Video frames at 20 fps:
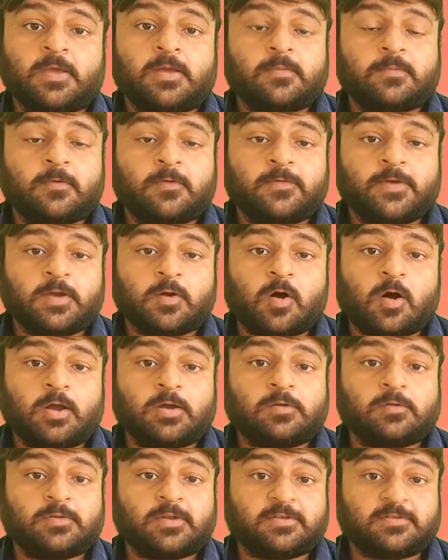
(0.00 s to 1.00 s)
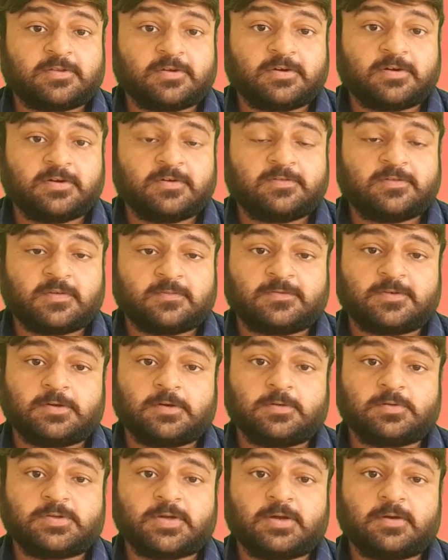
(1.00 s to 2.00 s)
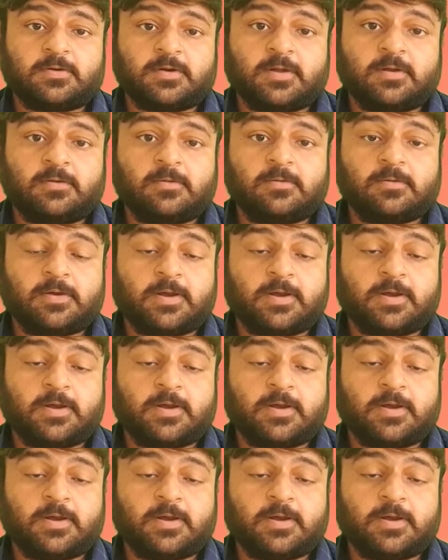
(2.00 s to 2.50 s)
Moving on to the third substitution drill,